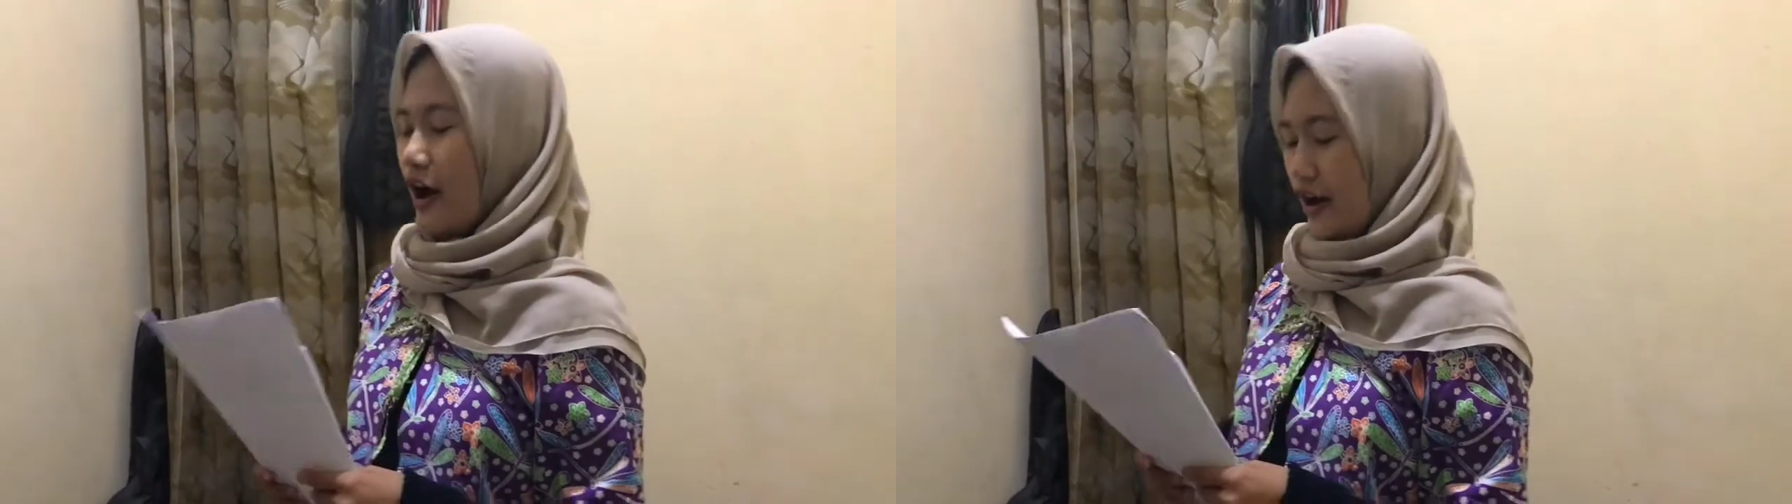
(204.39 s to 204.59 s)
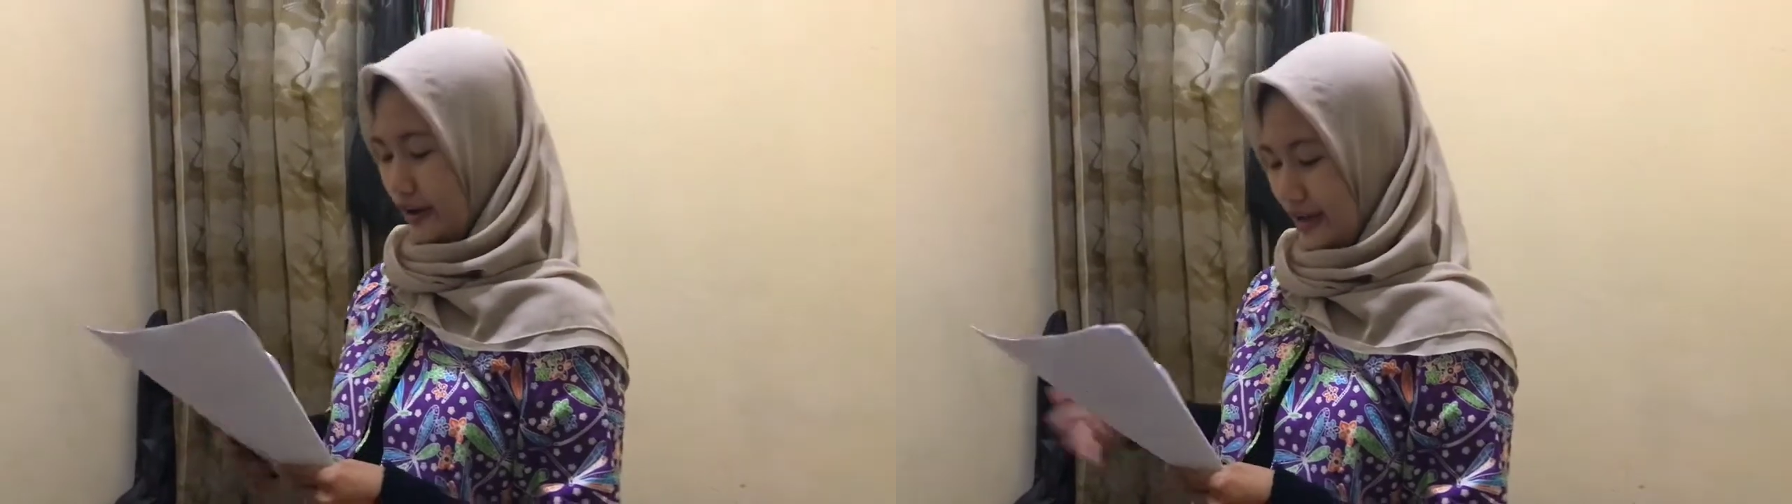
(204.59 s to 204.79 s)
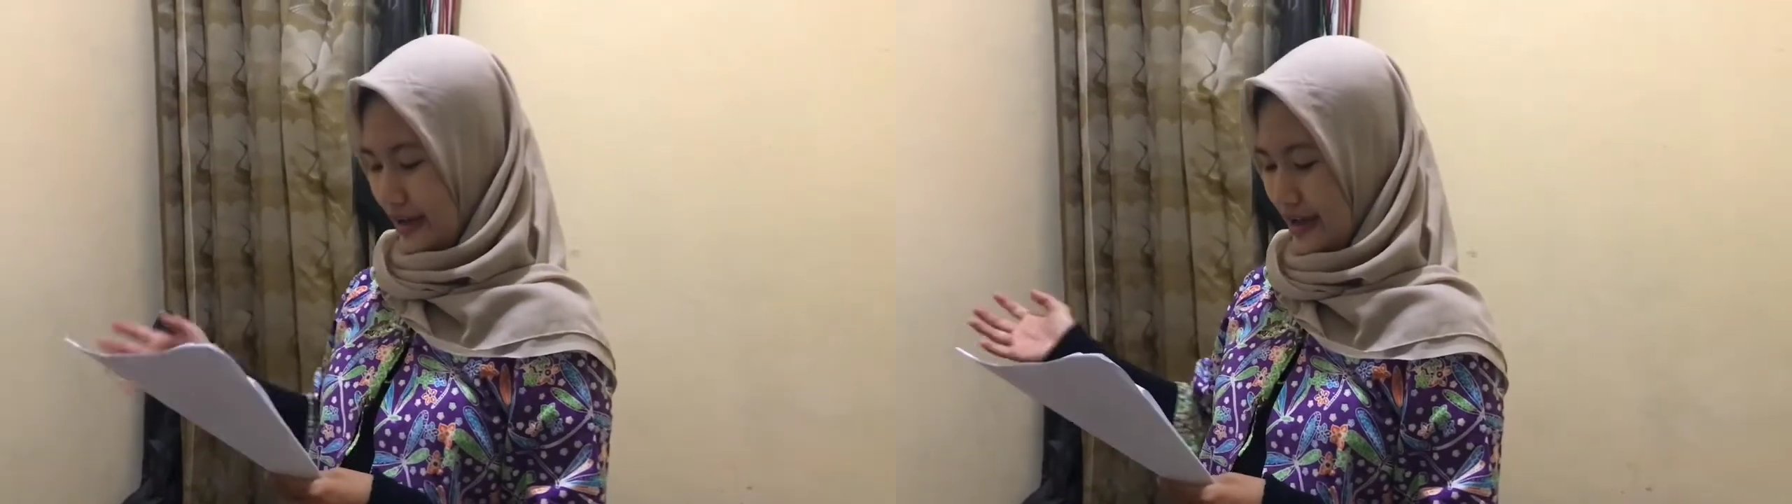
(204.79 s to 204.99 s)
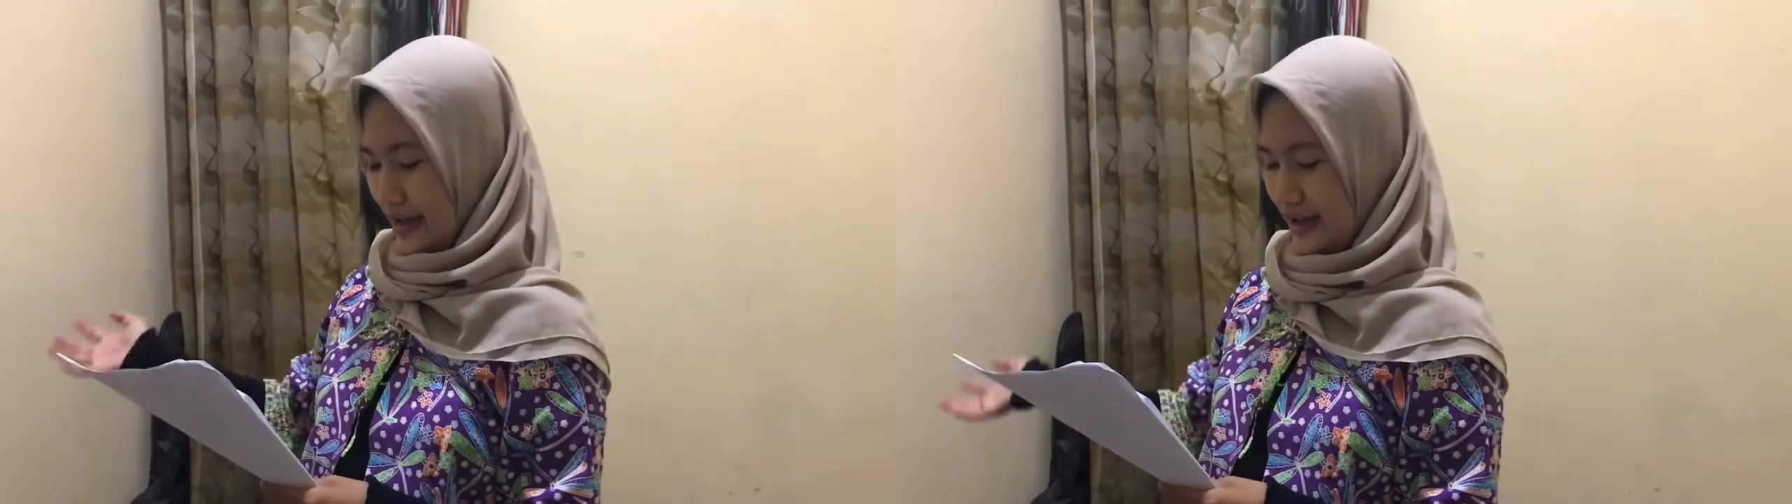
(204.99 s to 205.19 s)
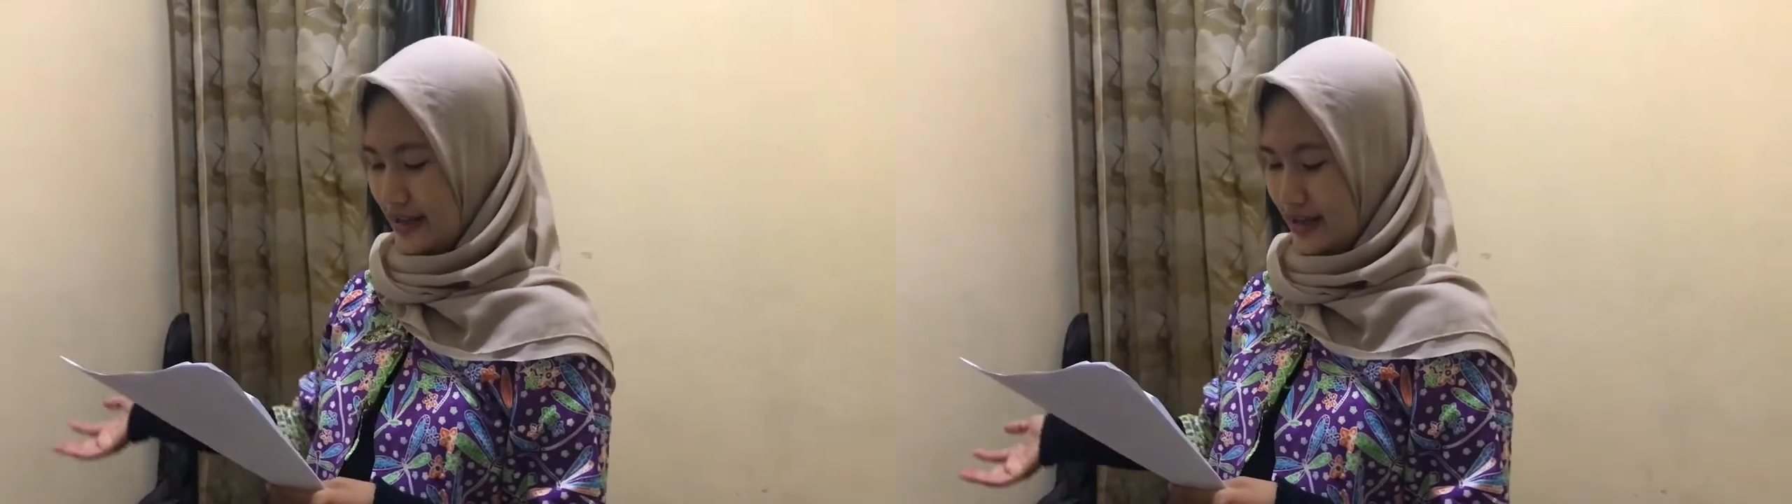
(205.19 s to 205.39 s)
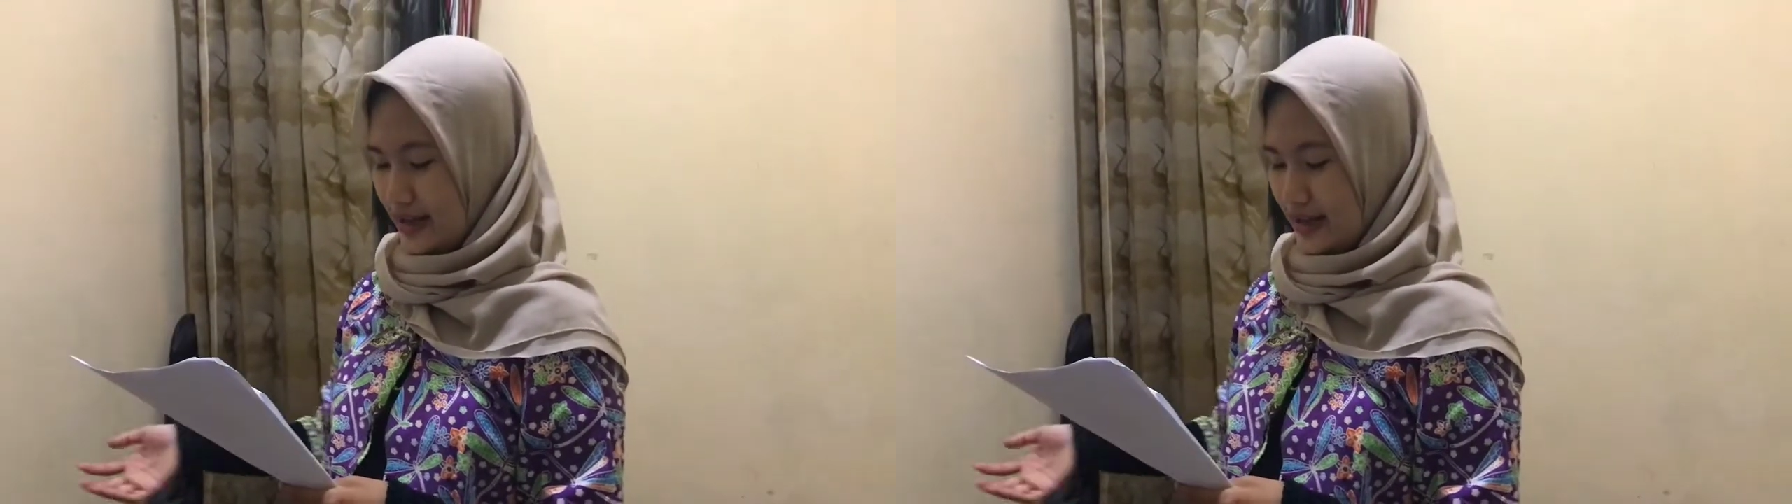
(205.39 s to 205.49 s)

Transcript: Okay.